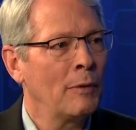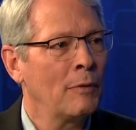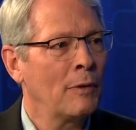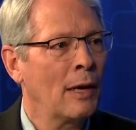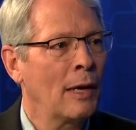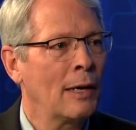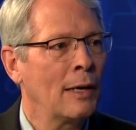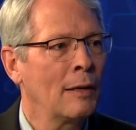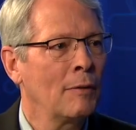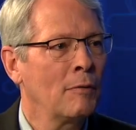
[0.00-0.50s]

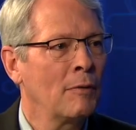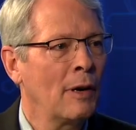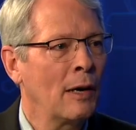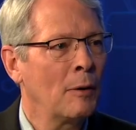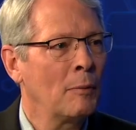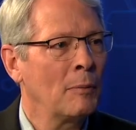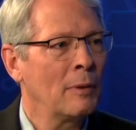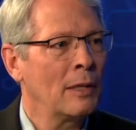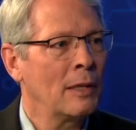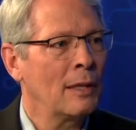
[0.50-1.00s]
got an
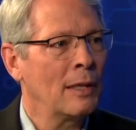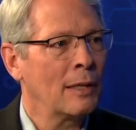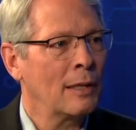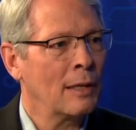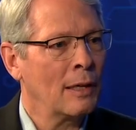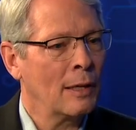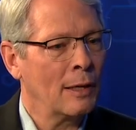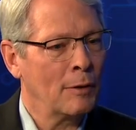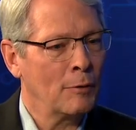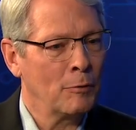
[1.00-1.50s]
environment that
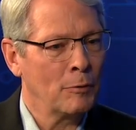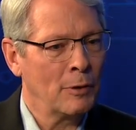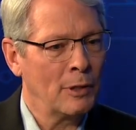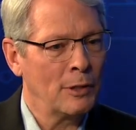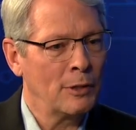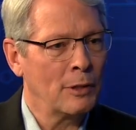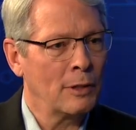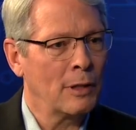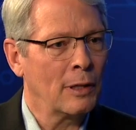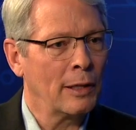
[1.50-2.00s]
kind of
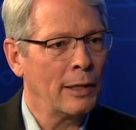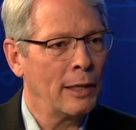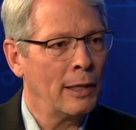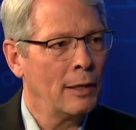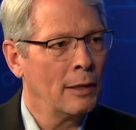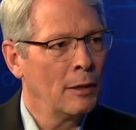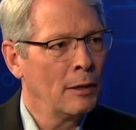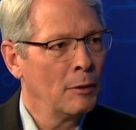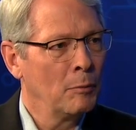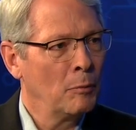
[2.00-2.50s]
rigidly
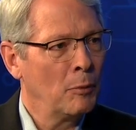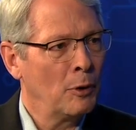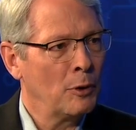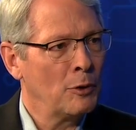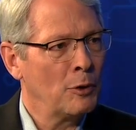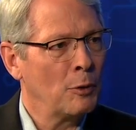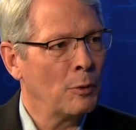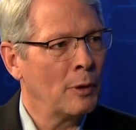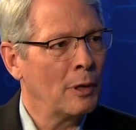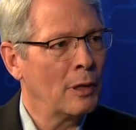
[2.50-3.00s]
puts
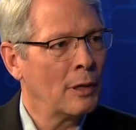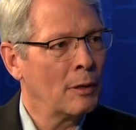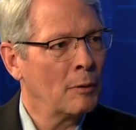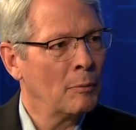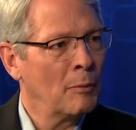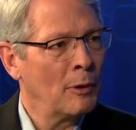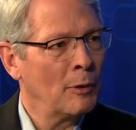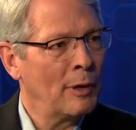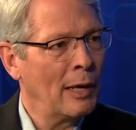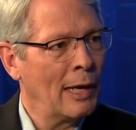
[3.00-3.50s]
you into the
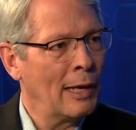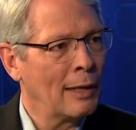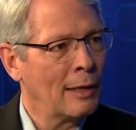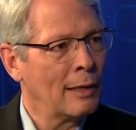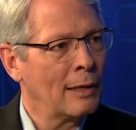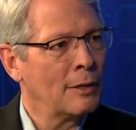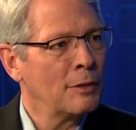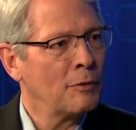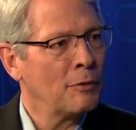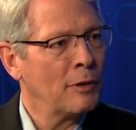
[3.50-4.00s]

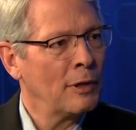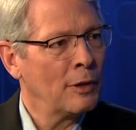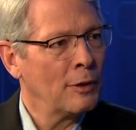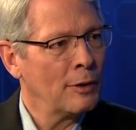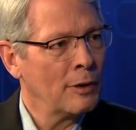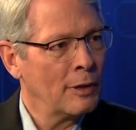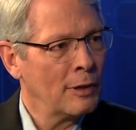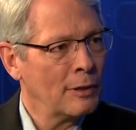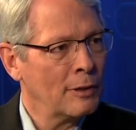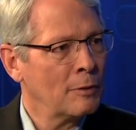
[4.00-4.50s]
modality sphere
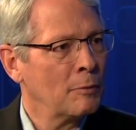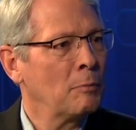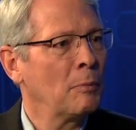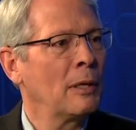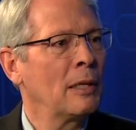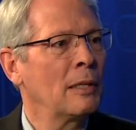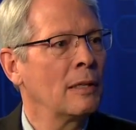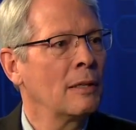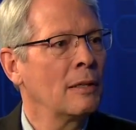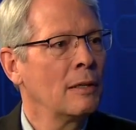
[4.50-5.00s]

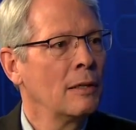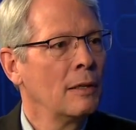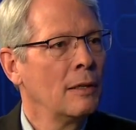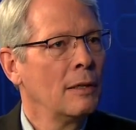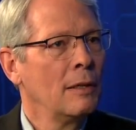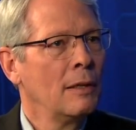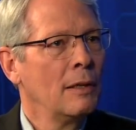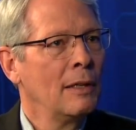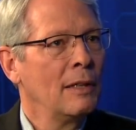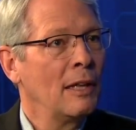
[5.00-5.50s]

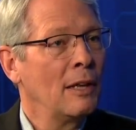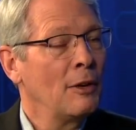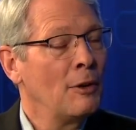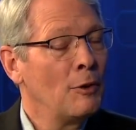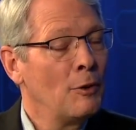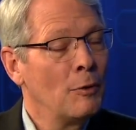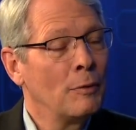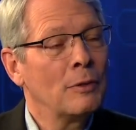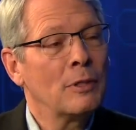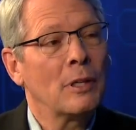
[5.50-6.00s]
that
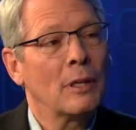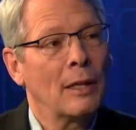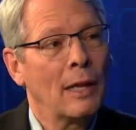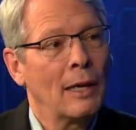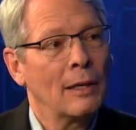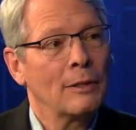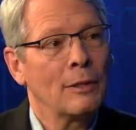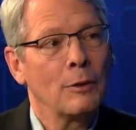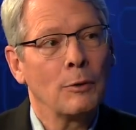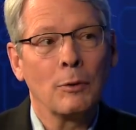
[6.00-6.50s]
you've
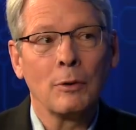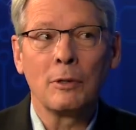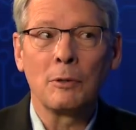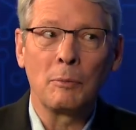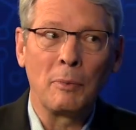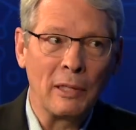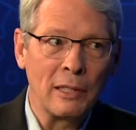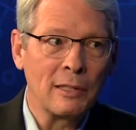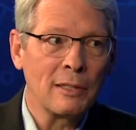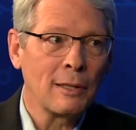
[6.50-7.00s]
selected or has
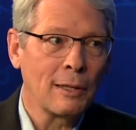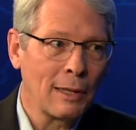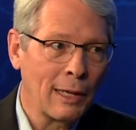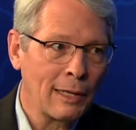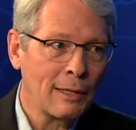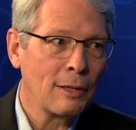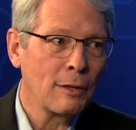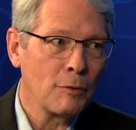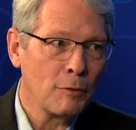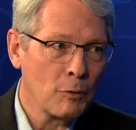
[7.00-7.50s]
been
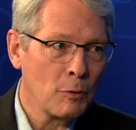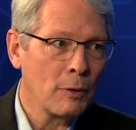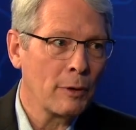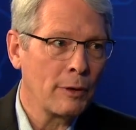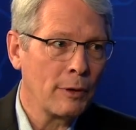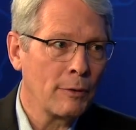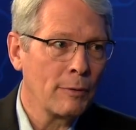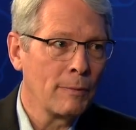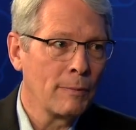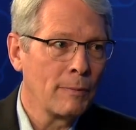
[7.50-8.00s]
selected for you.